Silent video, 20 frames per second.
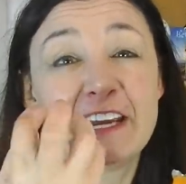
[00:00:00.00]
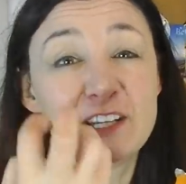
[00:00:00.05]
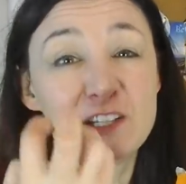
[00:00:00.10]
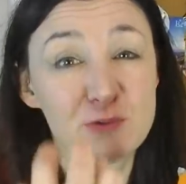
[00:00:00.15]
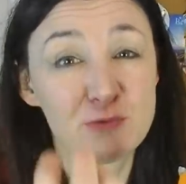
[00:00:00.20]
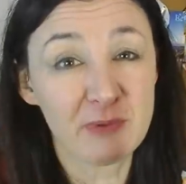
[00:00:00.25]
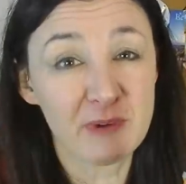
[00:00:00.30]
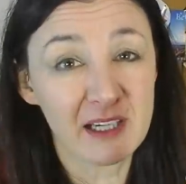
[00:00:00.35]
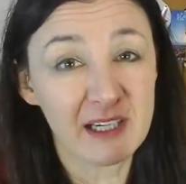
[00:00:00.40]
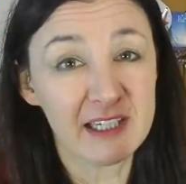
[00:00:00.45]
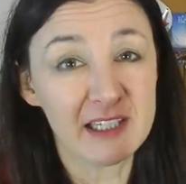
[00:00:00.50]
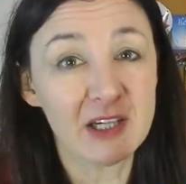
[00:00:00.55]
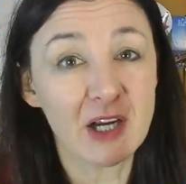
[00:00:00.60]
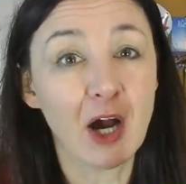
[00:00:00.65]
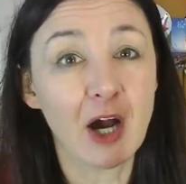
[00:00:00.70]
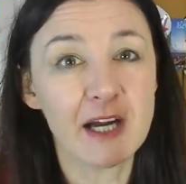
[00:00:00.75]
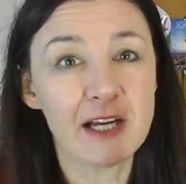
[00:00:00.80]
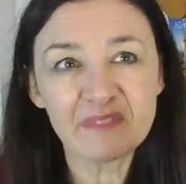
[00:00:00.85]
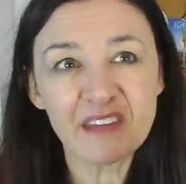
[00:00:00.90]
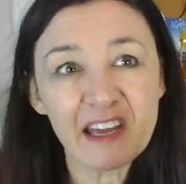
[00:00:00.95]
is really
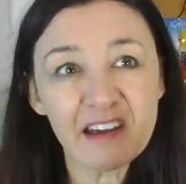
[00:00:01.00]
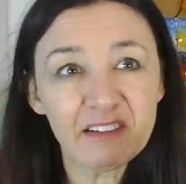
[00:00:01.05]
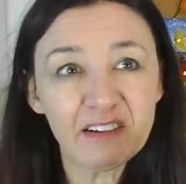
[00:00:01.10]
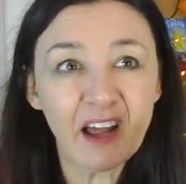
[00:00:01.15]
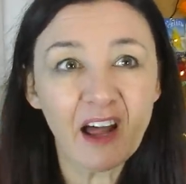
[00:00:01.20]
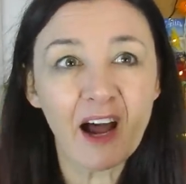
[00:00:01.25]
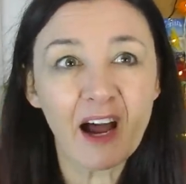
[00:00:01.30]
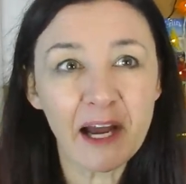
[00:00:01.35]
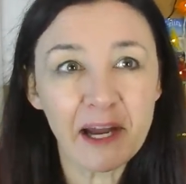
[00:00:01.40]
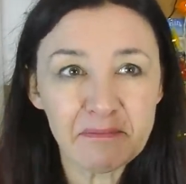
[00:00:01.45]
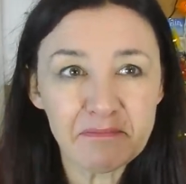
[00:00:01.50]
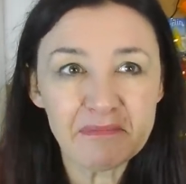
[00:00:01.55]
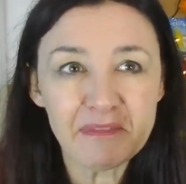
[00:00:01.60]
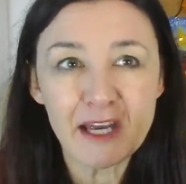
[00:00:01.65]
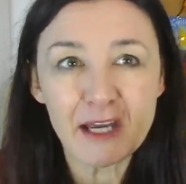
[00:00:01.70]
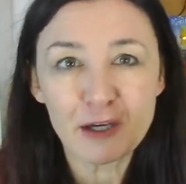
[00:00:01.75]
nice. They're light, they're